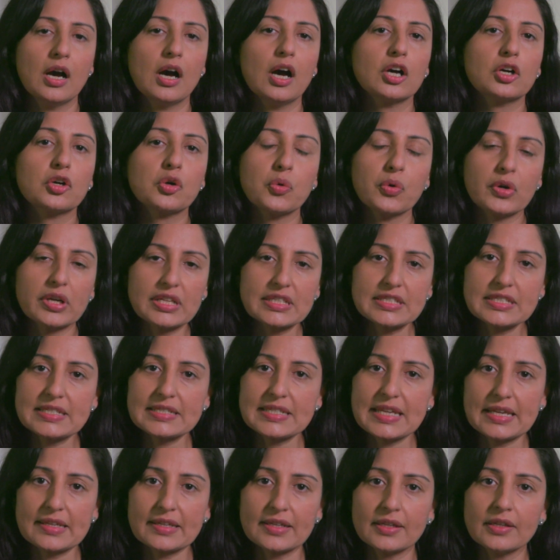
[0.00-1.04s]
According to
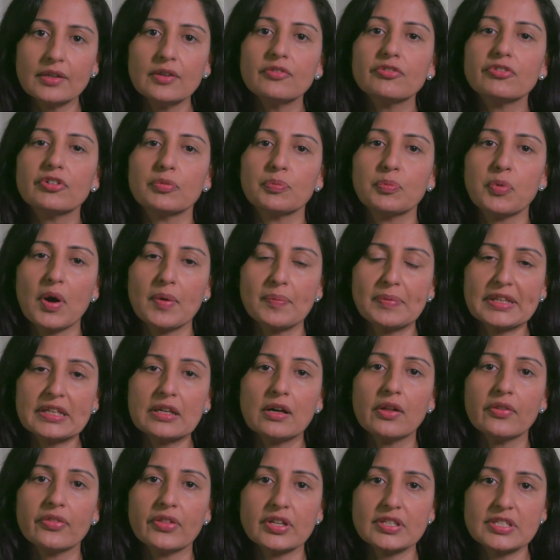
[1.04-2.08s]
data from Public
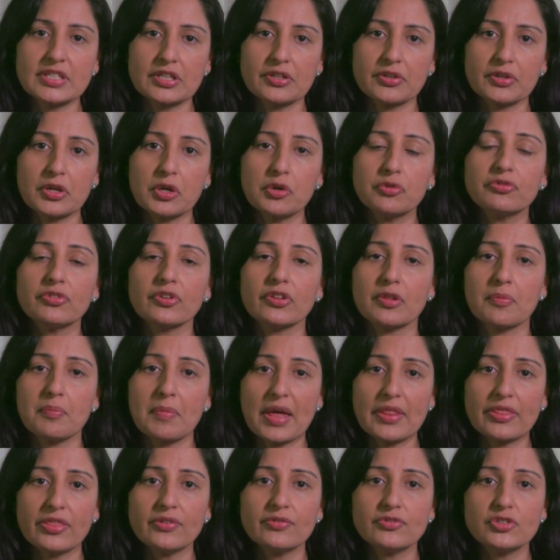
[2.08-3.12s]
Health Ontario for the
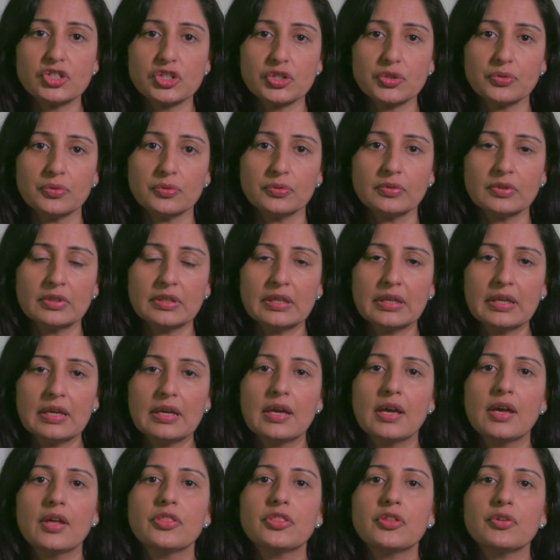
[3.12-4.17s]
month of June,
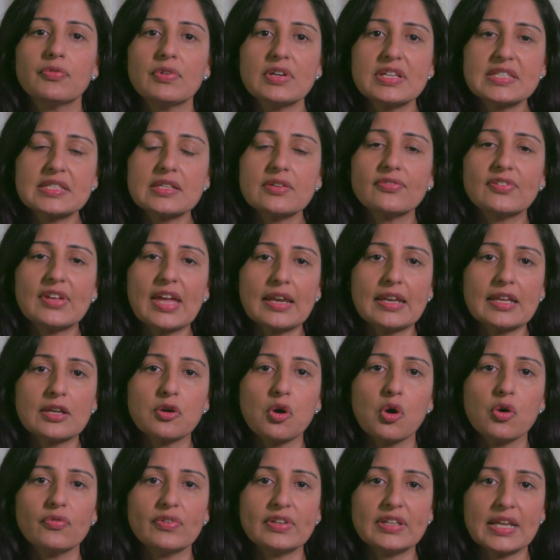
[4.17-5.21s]
the risk of getting
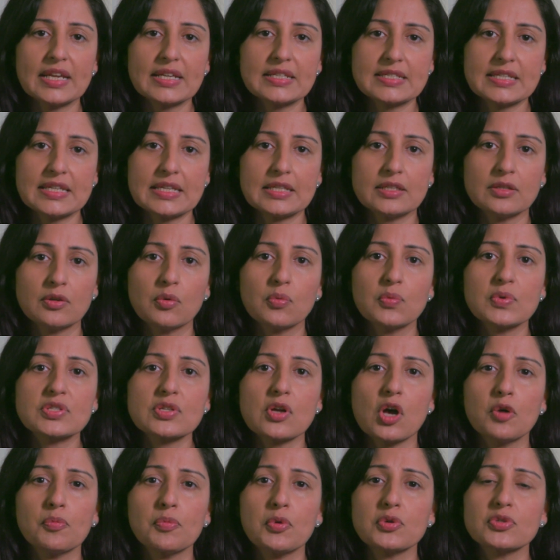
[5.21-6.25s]
COVID-19 was
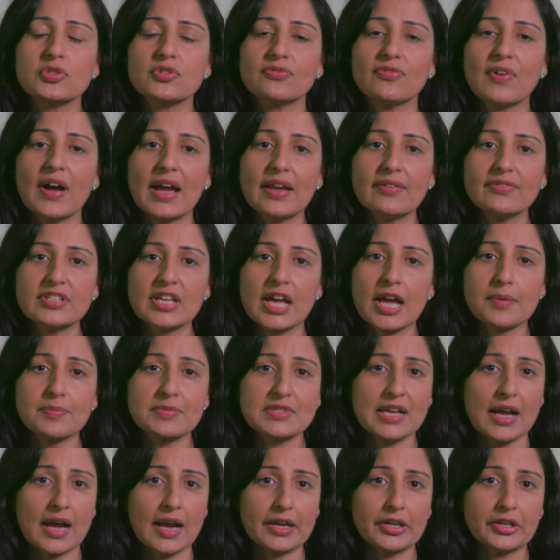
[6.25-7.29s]
almost 5 times
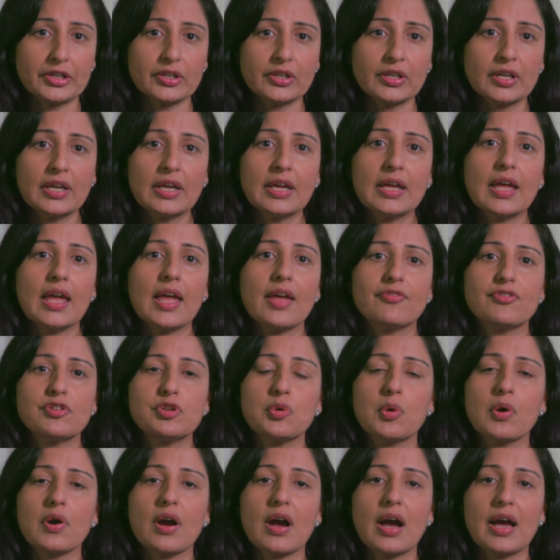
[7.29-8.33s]
higher if
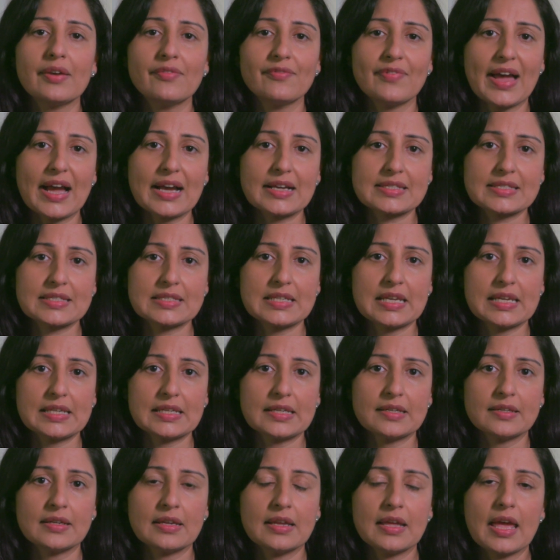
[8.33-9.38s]
you are
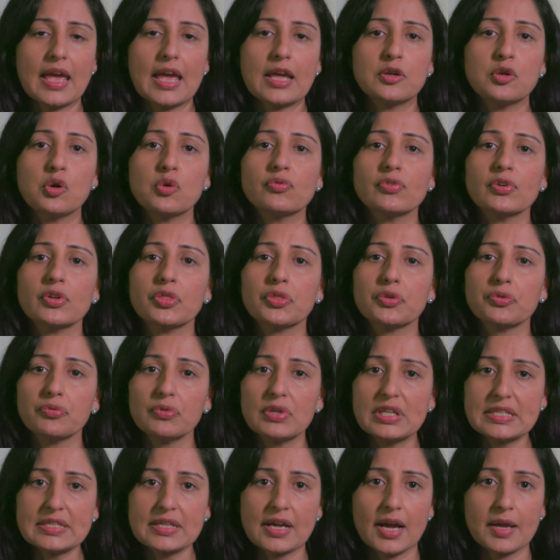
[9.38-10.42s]
unvaccinated and over
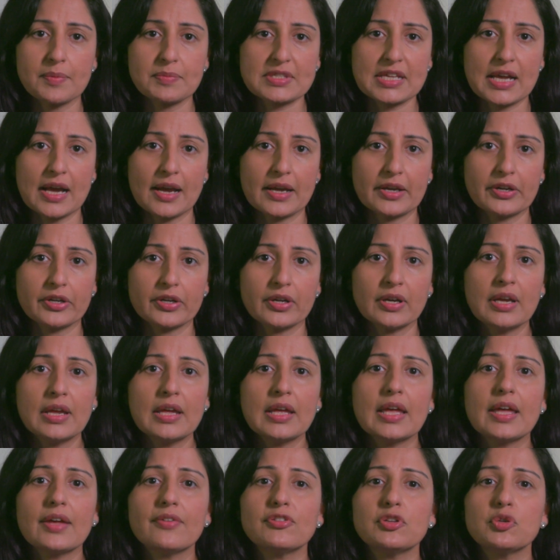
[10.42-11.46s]
3 times higher
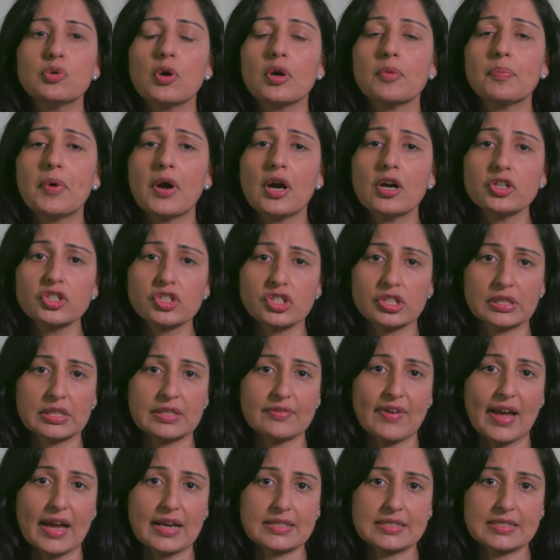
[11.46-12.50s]
if you are partially
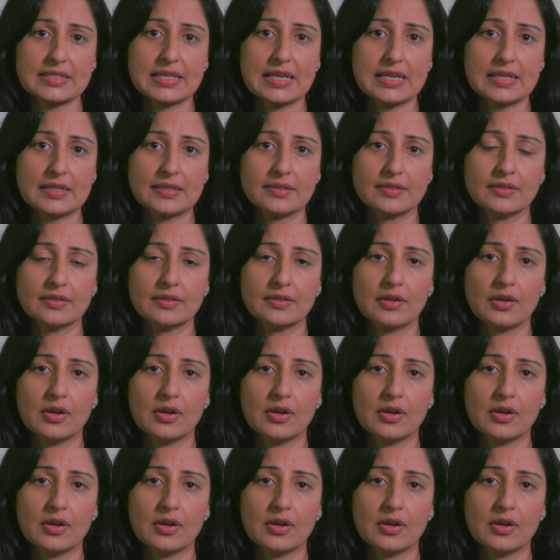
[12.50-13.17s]
vaccinated.